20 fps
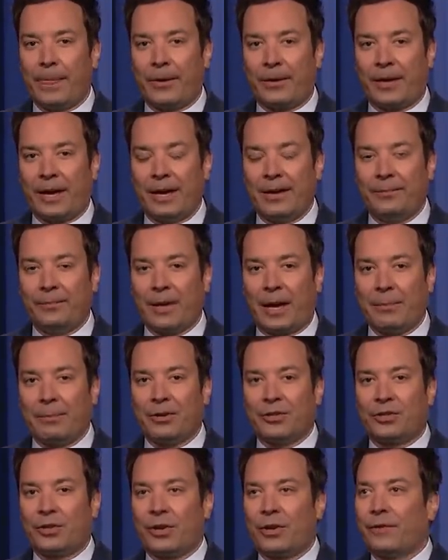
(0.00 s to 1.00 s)
Okay? I'm
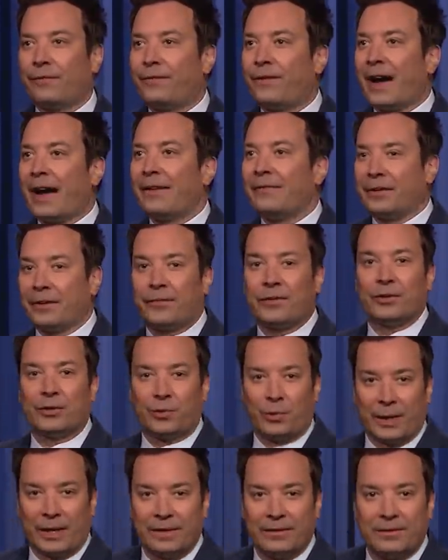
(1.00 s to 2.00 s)
going to show you five
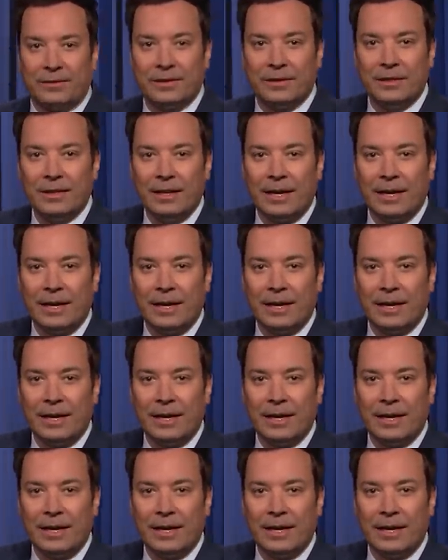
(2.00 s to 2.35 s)
different tweets,